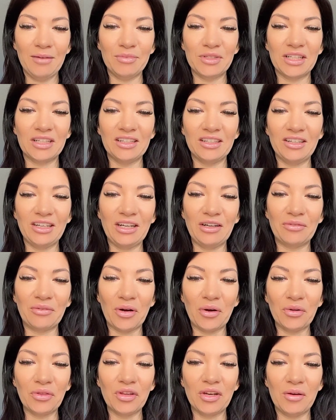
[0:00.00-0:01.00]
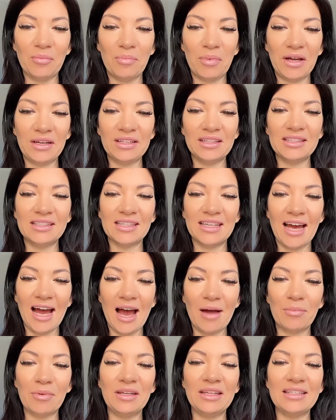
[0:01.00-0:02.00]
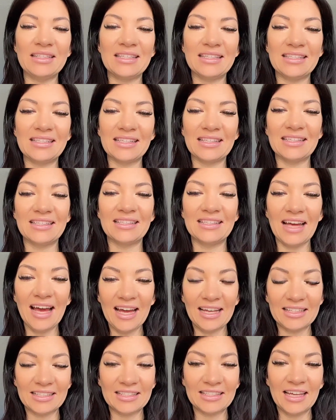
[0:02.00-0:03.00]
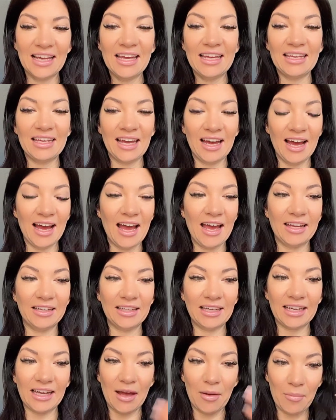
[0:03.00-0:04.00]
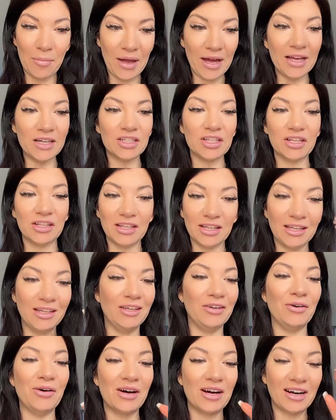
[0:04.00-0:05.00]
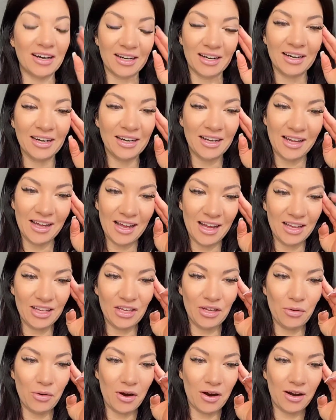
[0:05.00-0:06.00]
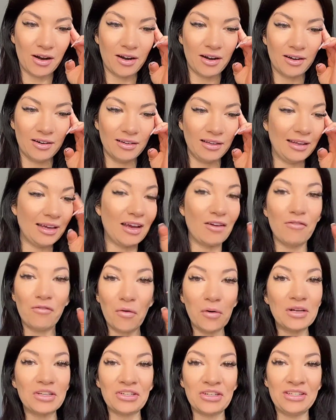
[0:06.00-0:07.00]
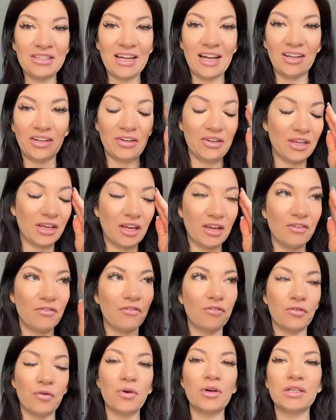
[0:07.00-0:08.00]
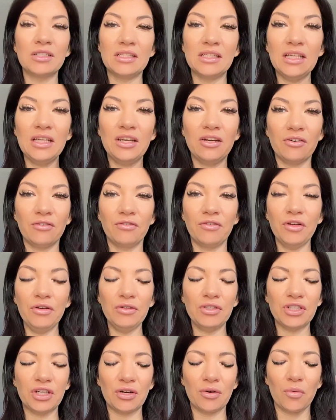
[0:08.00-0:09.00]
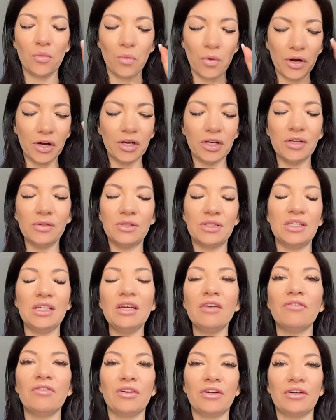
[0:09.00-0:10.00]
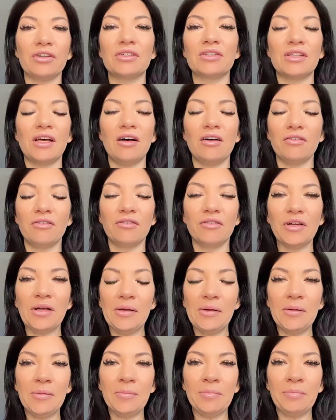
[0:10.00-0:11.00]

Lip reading: I'm declaring growth and abundance and happiness and success. Yeah, and like, imagine that you are like a fortune teller that can foresee your future. What are you seeing for yourself?